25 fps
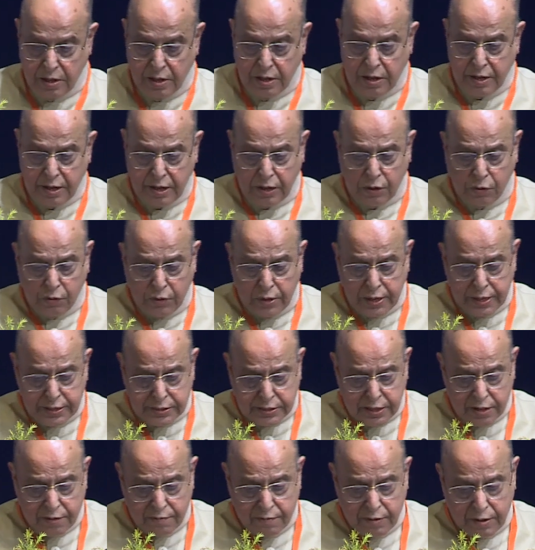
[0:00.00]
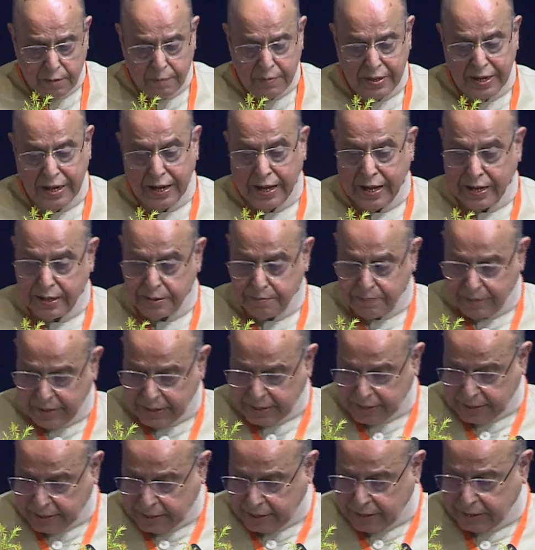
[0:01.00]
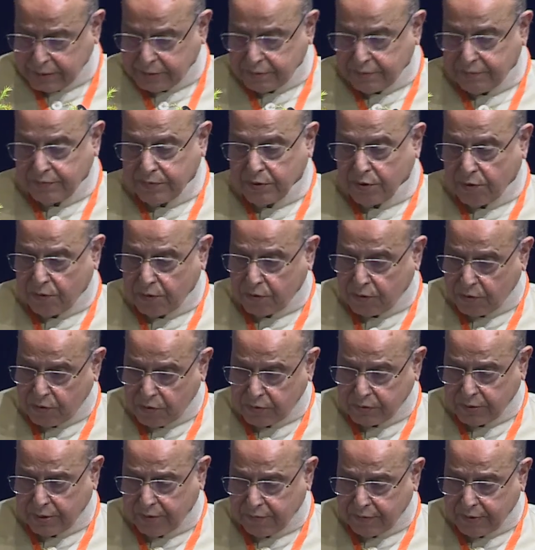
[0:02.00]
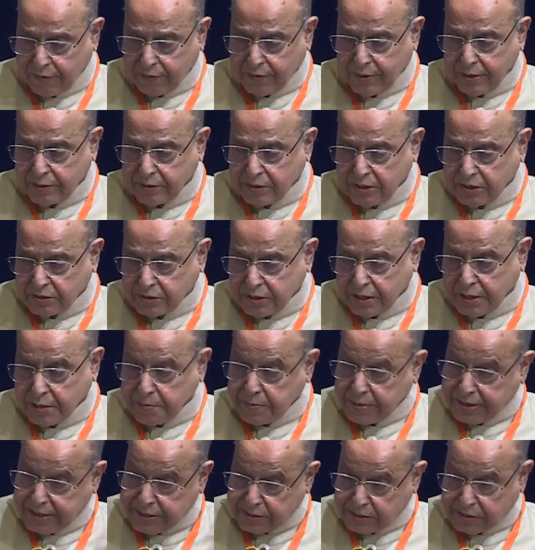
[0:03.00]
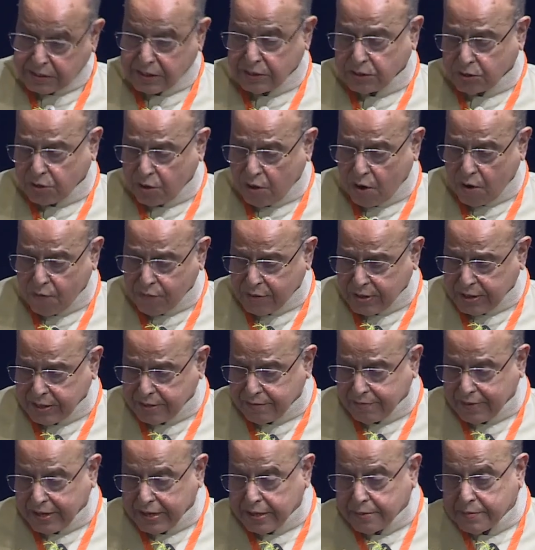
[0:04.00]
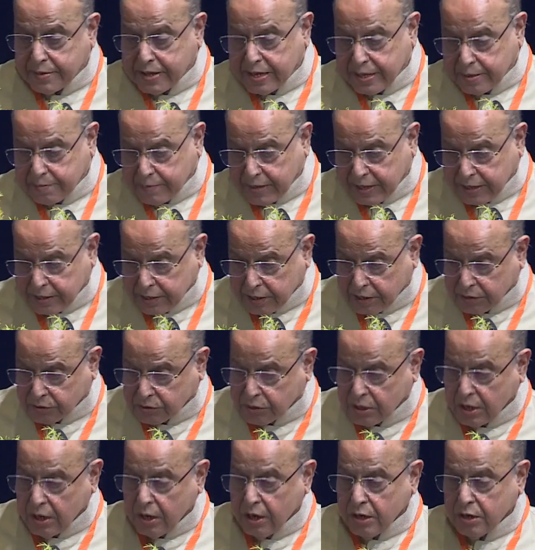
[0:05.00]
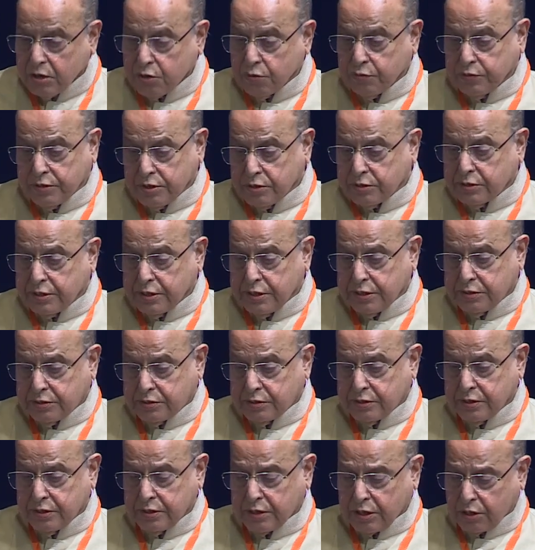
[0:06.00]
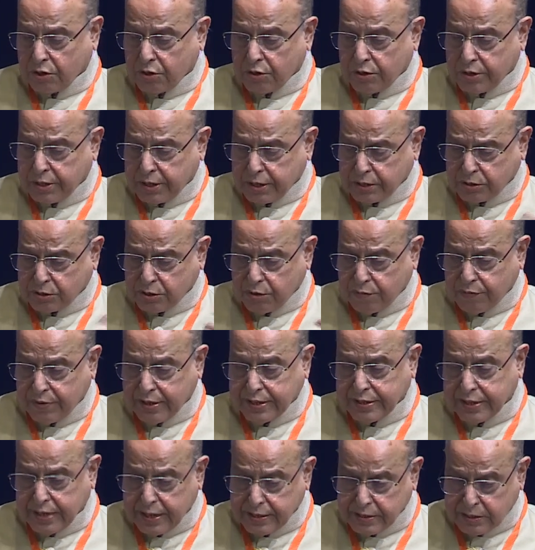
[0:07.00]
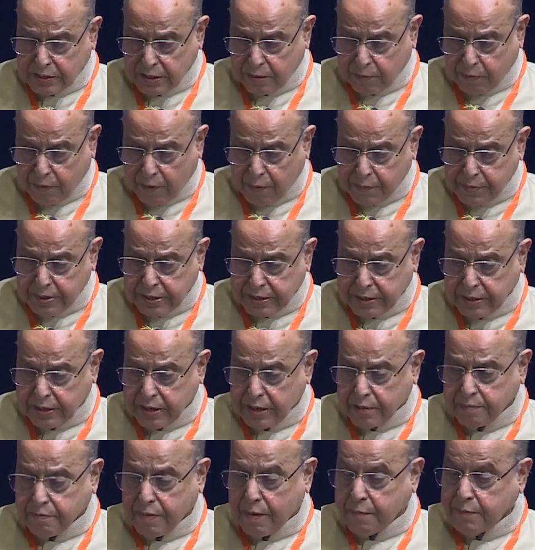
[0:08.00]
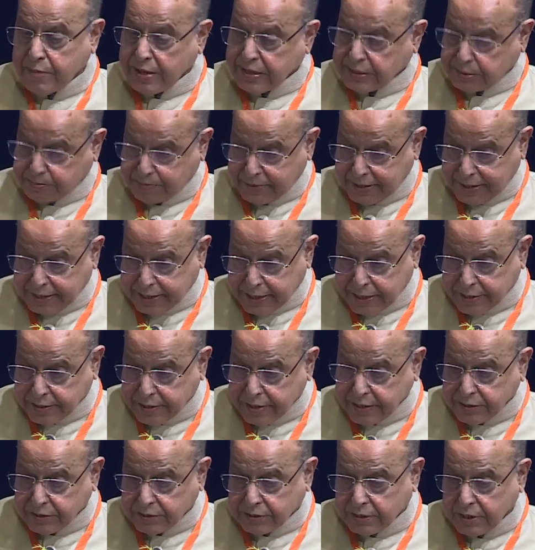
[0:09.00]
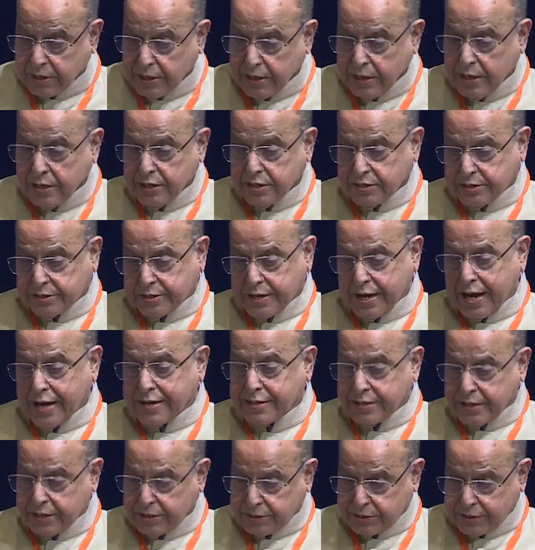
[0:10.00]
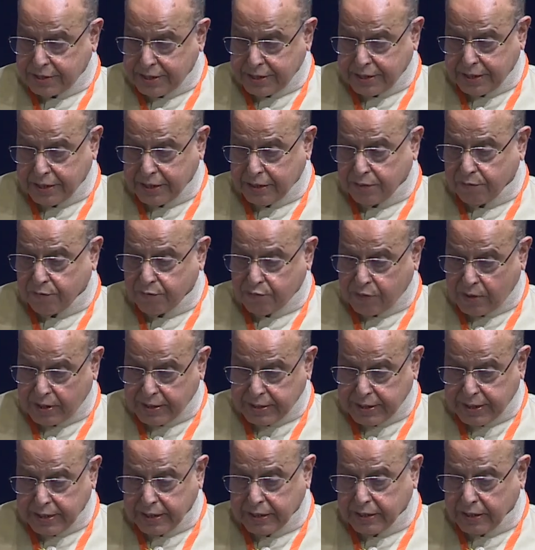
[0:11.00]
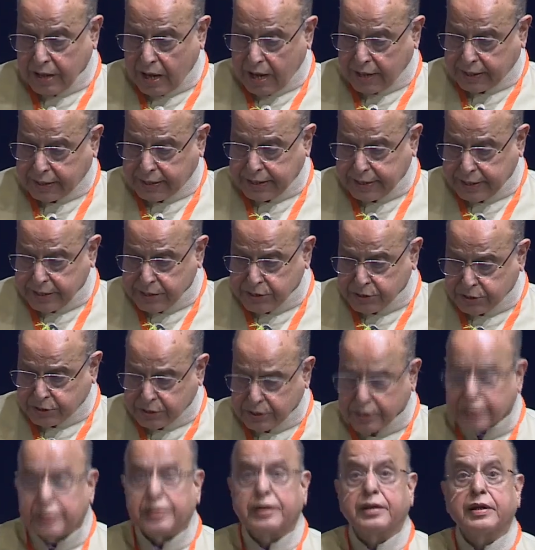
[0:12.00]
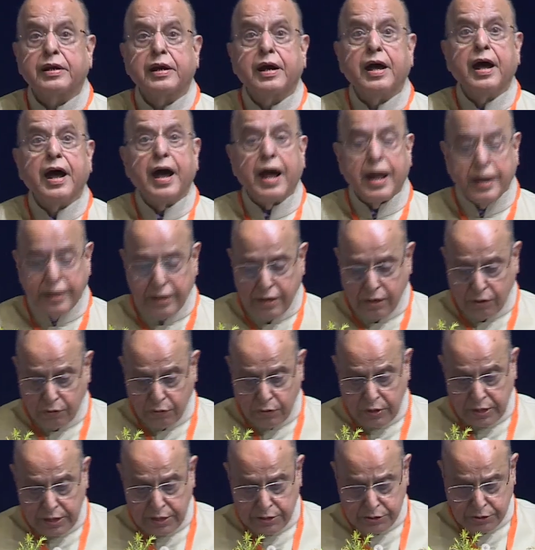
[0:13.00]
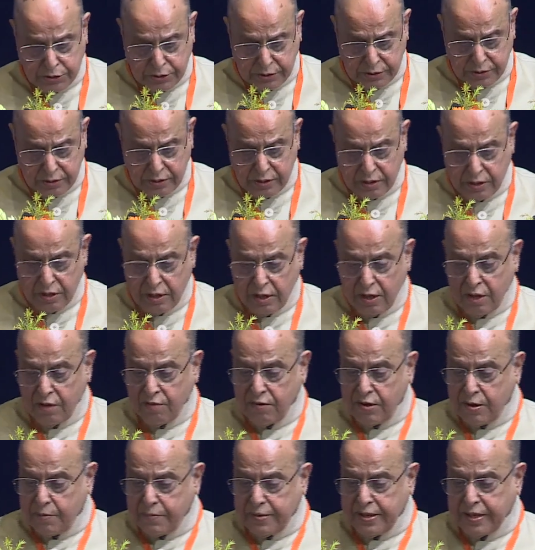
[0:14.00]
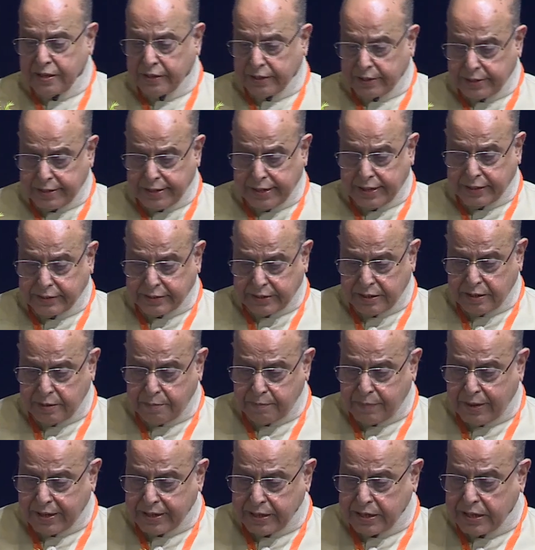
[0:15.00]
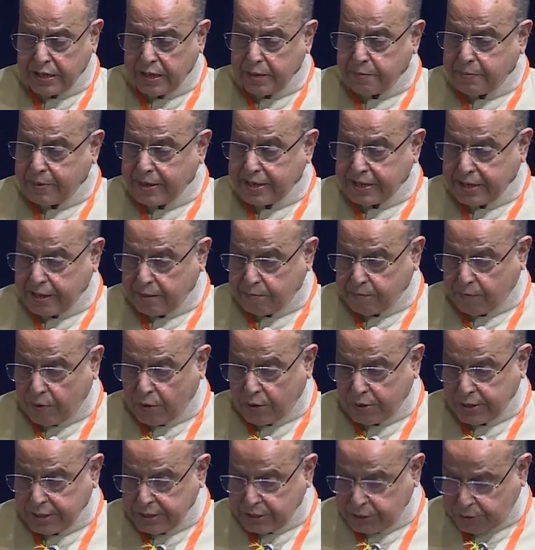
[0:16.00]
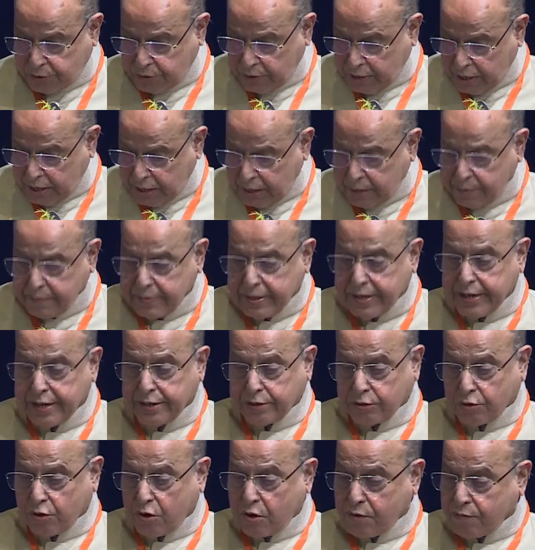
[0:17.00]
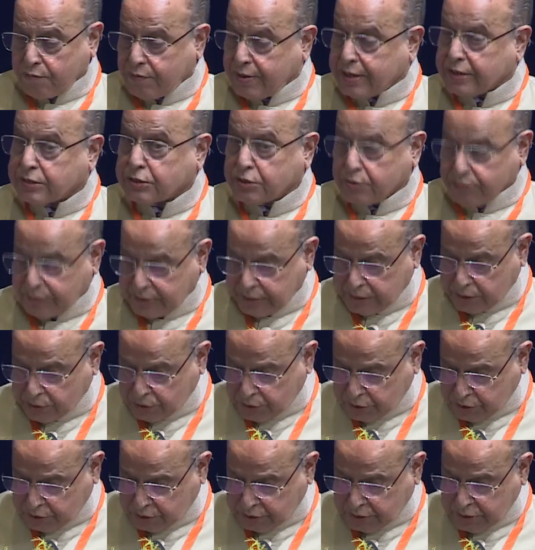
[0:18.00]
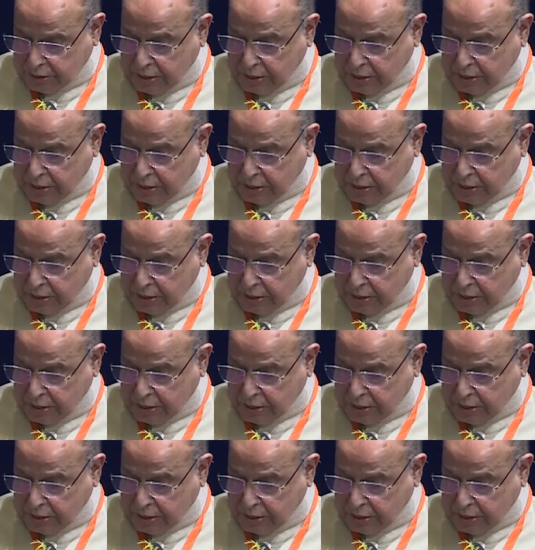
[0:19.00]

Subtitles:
Regulation will be light but tight. We all know that we have read this, has been discussed often in very many meetings. This is in the context of financial probity and public spiritedness, standard setting, funding, accreditation, and regulation will be conducted by independent bodies to eliminate conflicts of interest.